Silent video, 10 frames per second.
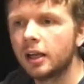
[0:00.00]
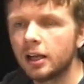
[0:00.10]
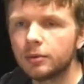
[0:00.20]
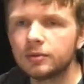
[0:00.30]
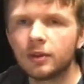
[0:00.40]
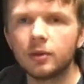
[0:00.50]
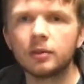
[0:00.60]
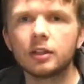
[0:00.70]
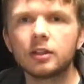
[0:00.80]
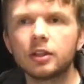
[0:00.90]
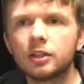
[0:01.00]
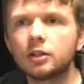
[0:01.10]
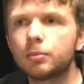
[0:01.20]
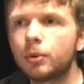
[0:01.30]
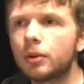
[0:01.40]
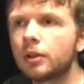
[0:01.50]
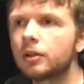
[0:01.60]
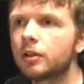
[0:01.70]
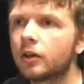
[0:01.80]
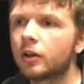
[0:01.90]
It was found that turning to port
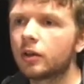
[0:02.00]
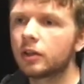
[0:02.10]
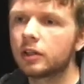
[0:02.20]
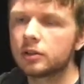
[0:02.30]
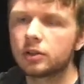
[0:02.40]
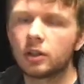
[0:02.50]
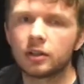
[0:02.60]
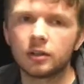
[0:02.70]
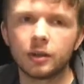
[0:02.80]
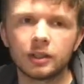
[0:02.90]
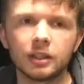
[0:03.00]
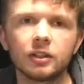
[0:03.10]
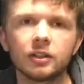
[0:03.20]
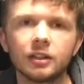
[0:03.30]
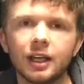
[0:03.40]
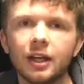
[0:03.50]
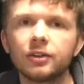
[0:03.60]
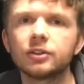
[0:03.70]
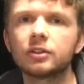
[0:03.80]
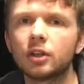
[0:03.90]
when conducting the
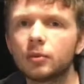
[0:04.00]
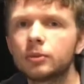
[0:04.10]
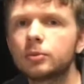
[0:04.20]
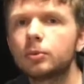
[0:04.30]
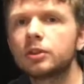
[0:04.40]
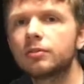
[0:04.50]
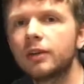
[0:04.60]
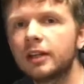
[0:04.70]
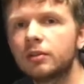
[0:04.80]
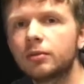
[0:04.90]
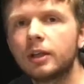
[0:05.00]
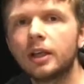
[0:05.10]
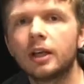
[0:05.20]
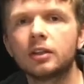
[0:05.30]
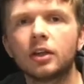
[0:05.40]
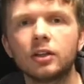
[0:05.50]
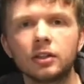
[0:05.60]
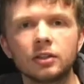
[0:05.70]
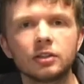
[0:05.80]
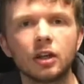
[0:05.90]
Anderson turn was the most effective way, and turning to
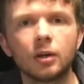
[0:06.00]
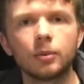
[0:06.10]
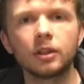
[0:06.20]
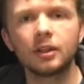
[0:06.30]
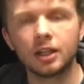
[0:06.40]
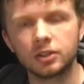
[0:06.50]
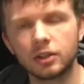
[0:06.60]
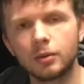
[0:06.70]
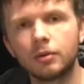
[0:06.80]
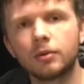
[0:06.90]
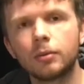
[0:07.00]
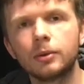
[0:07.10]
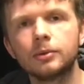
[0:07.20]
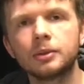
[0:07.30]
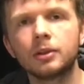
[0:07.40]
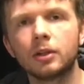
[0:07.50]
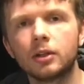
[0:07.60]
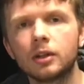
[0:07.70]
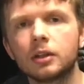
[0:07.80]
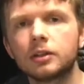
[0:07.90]
starboard initially with the Williamson
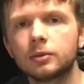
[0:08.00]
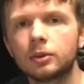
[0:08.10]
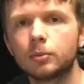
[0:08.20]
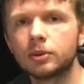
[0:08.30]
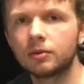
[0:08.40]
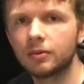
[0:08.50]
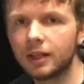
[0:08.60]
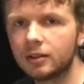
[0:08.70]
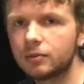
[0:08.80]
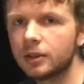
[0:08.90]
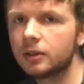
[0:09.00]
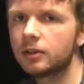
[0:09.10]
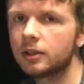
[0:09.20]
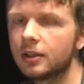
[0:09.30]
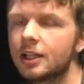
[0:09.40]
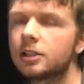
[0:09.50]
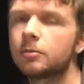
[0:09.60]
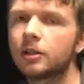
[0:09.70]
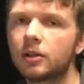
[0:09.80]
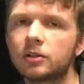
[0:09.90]
turn was the most effective way to use it. This is
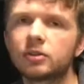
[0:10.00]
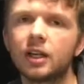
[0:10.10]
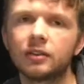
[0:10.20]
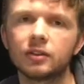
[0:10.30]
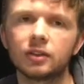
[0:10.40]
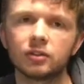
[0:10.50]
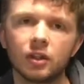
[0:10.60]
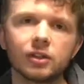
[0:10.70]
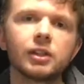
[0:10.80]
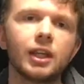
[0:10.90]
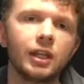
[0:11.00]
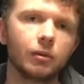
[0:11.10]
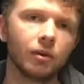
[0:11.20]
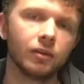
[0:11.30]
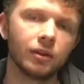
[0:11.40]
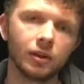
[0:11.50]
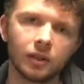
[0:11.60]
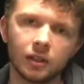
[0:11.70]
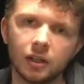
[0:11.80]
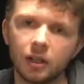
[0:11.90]
because transverse thrust aided with the turning.